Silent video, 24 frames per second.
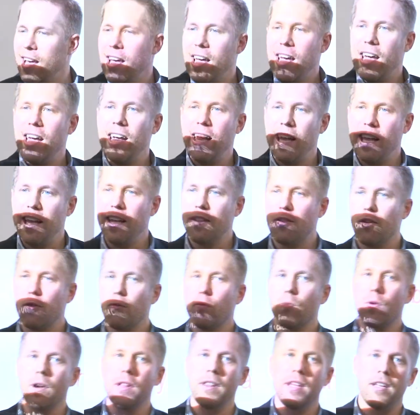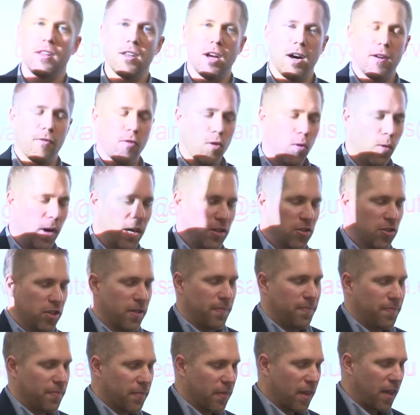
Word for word: It's a really tough question.